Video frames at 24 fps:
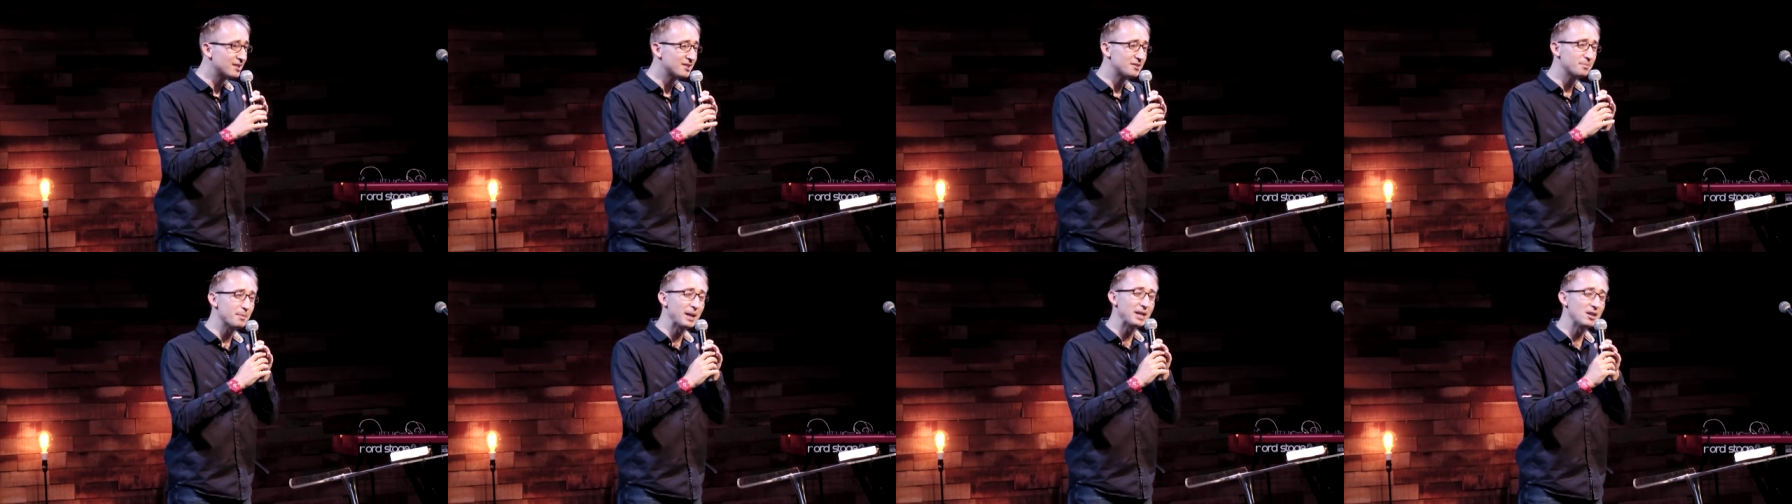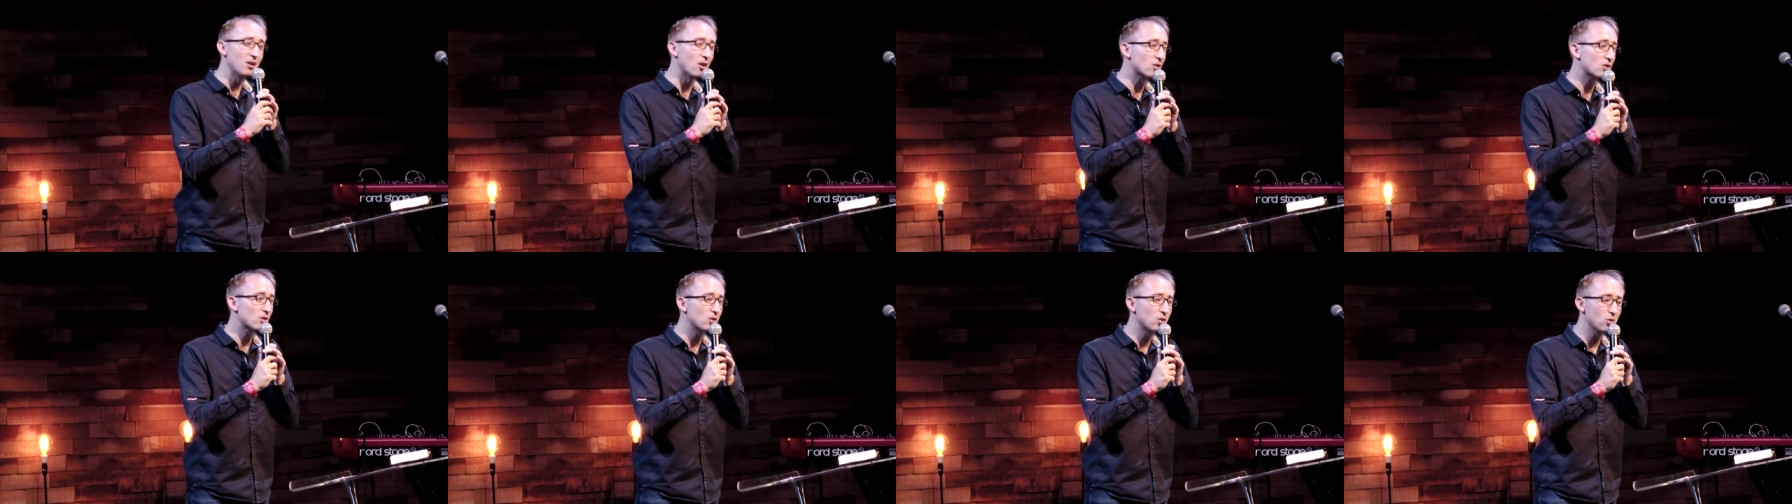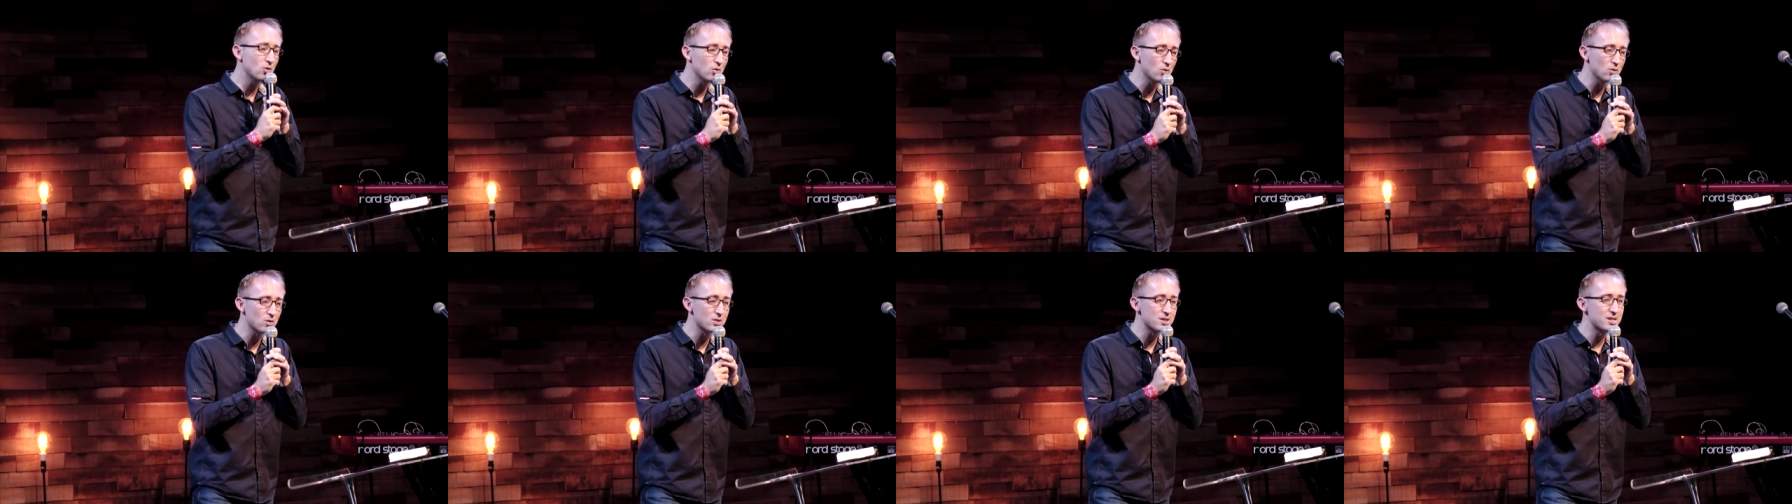may not
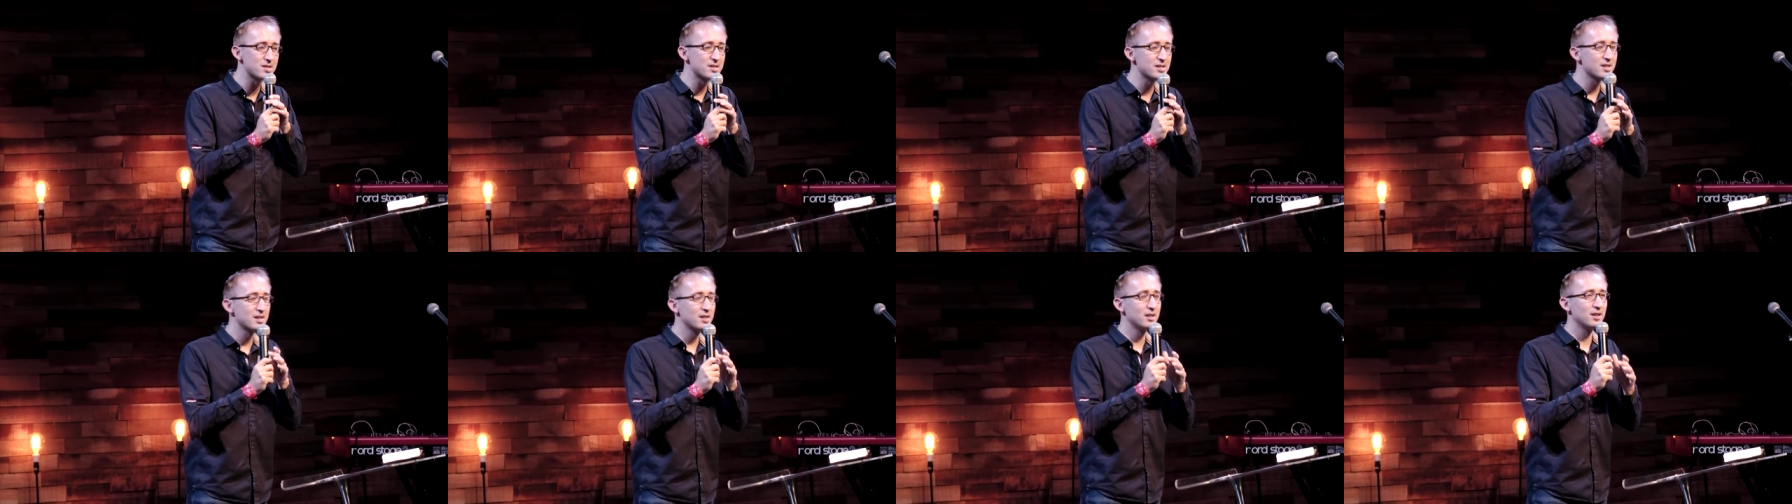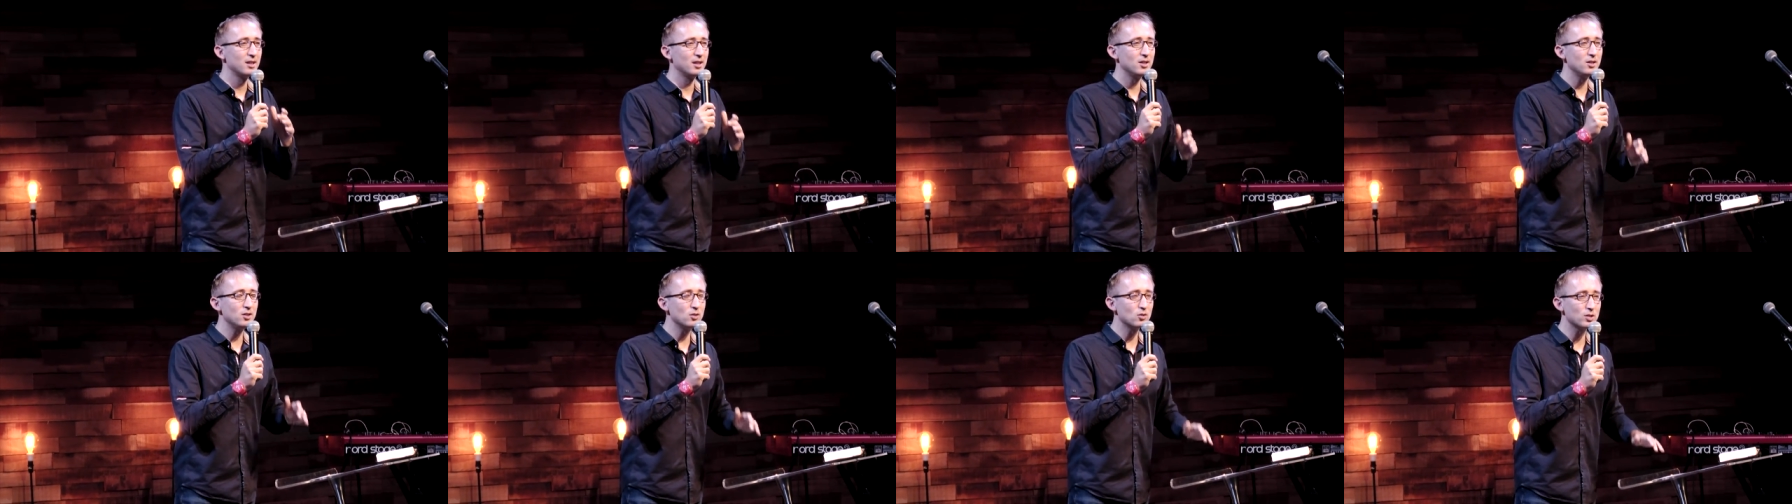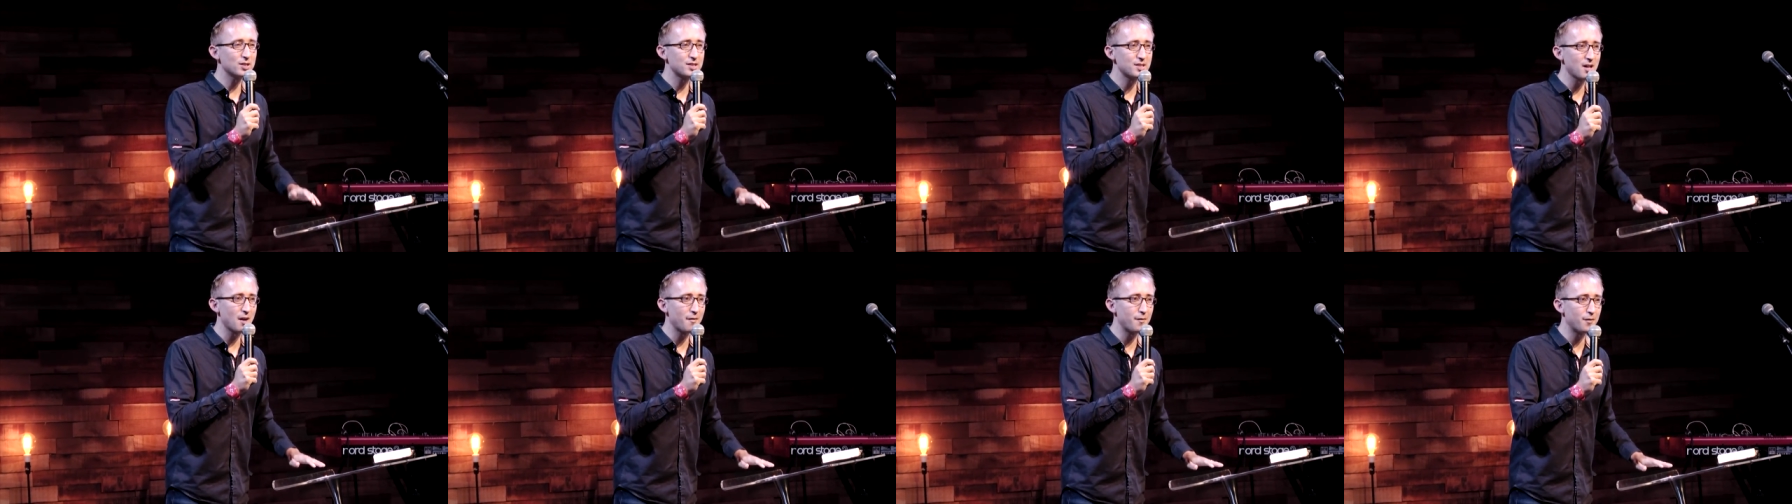cause your
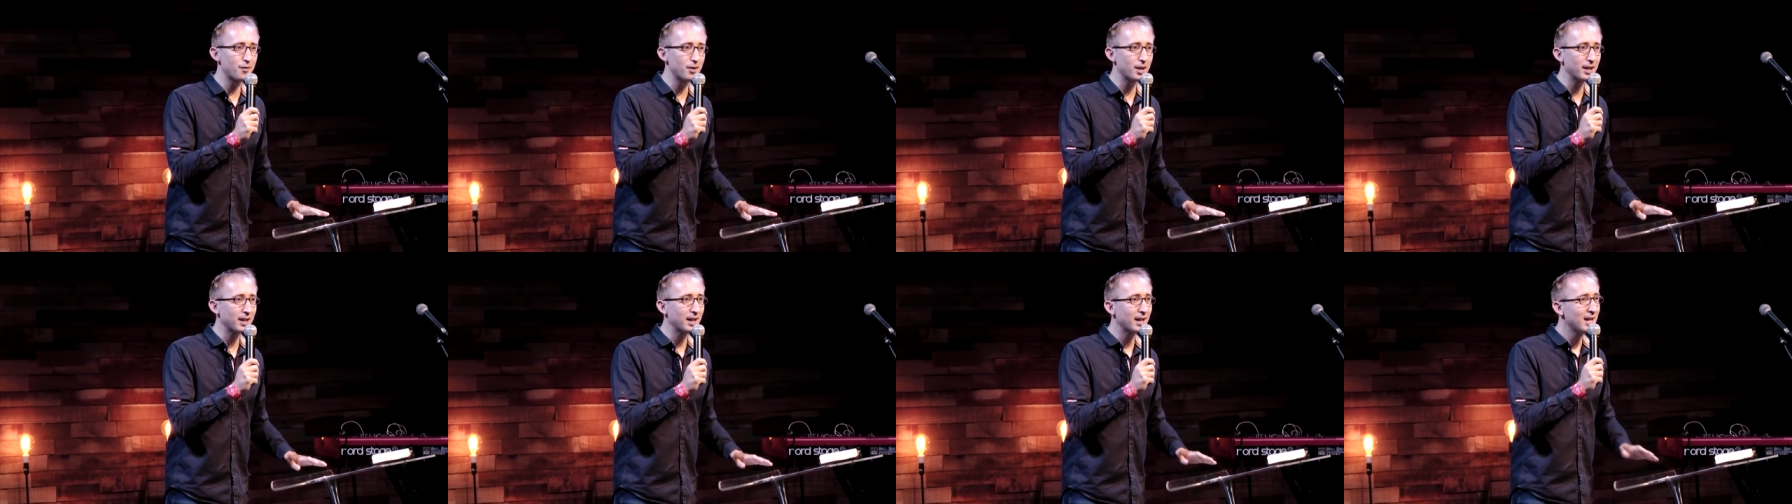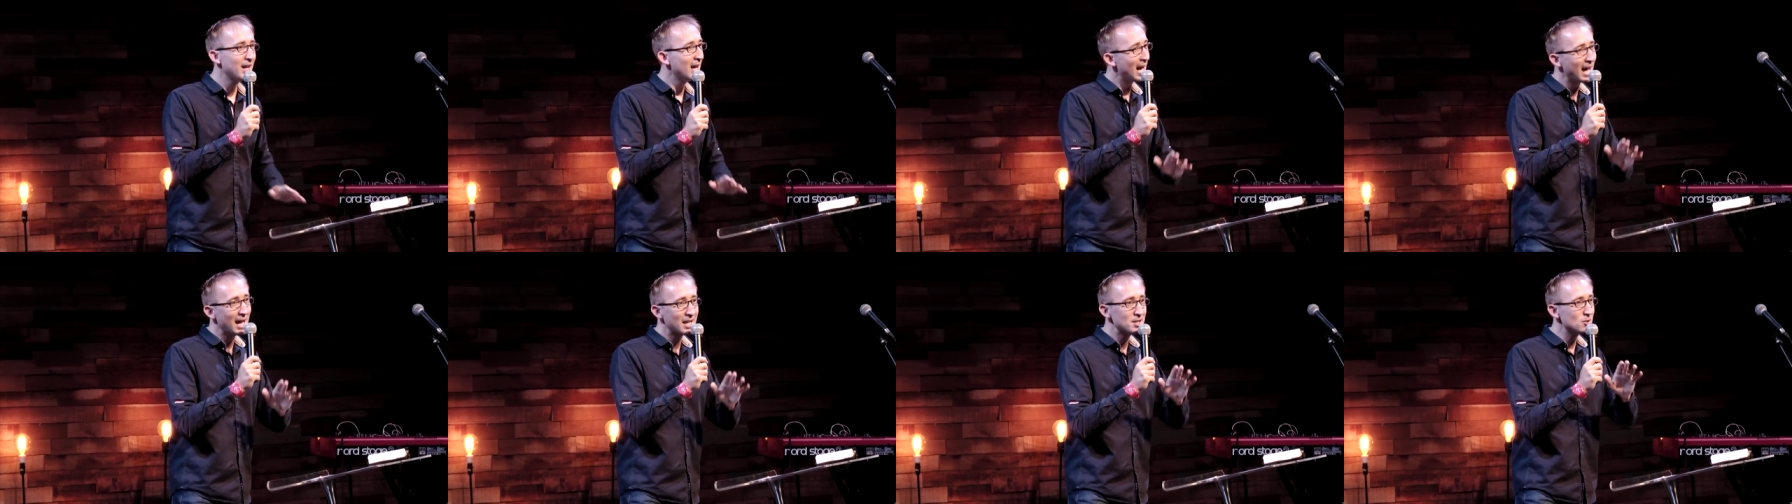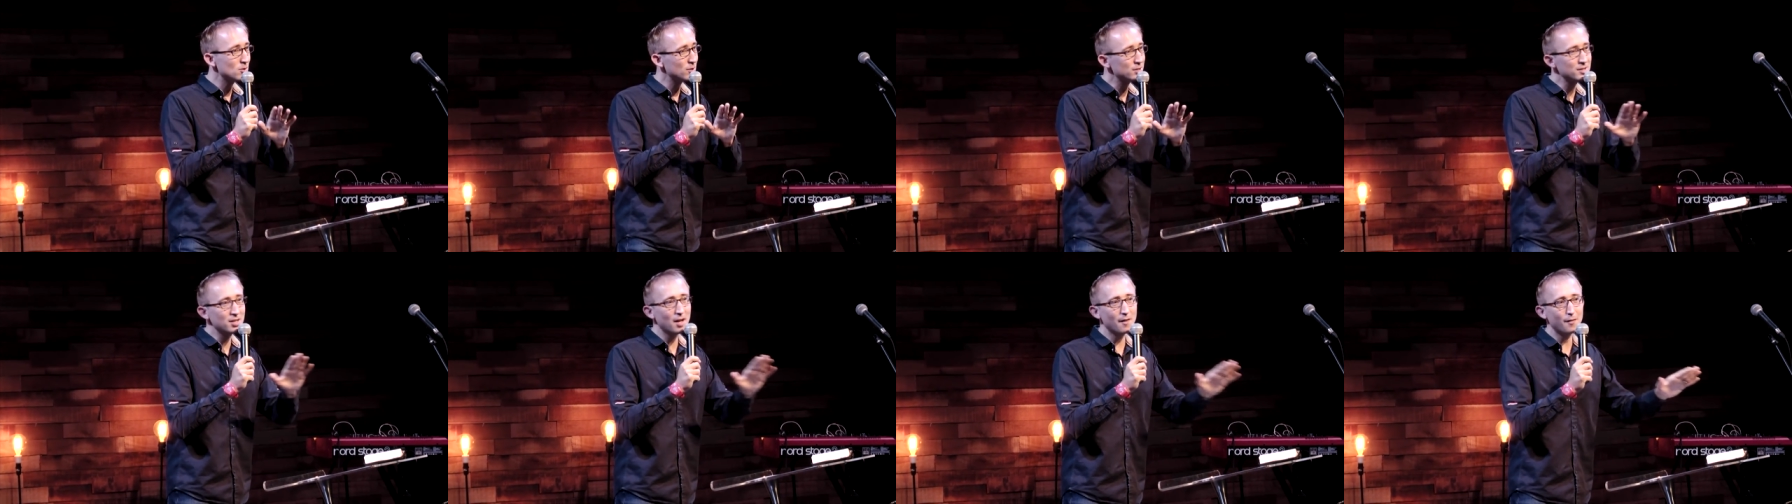suffering, and your
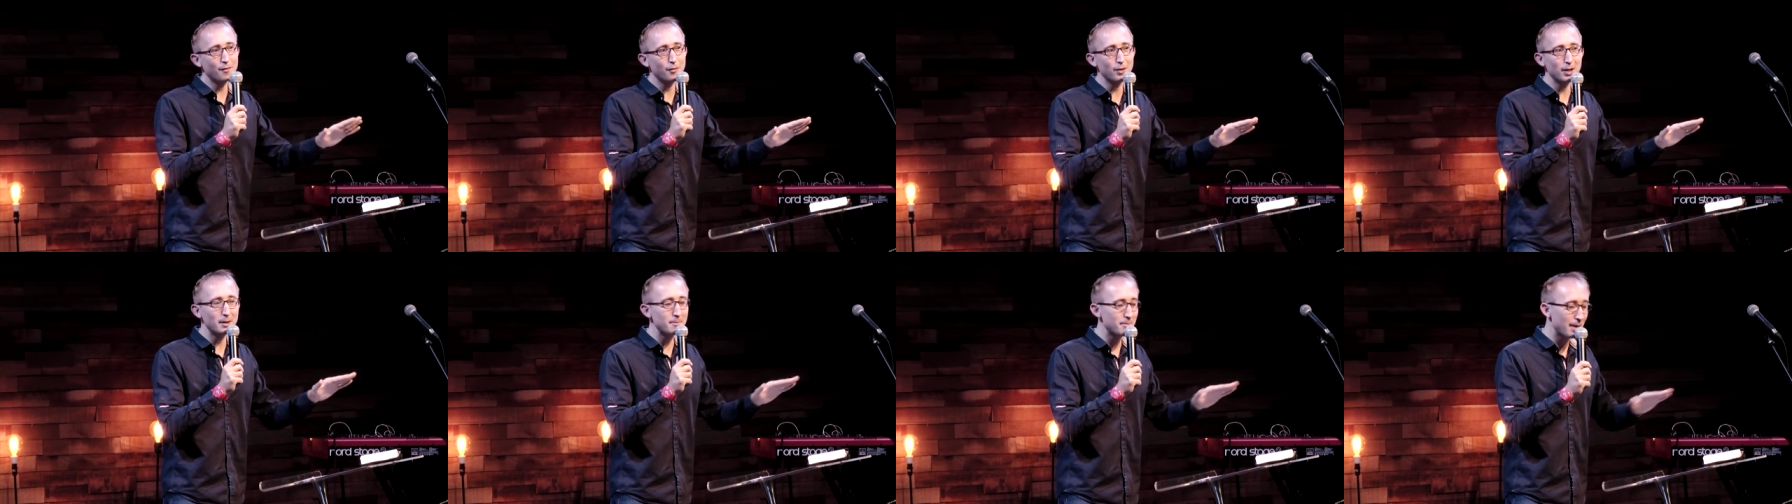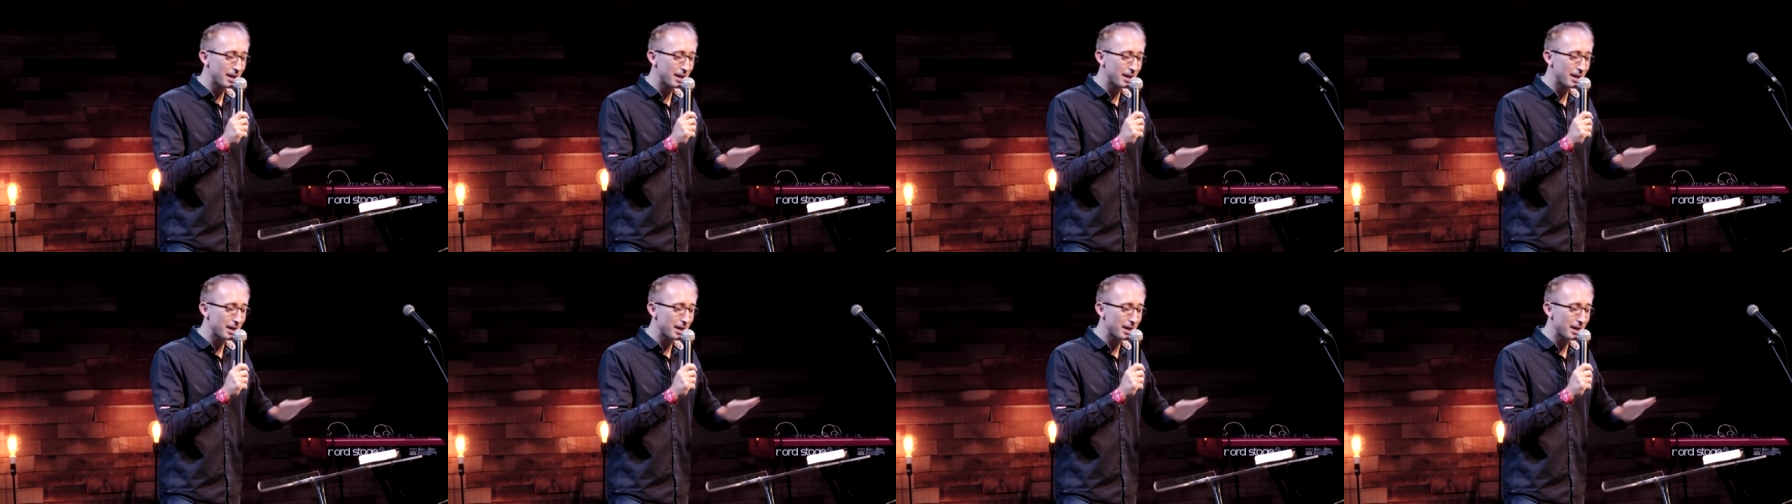suffering may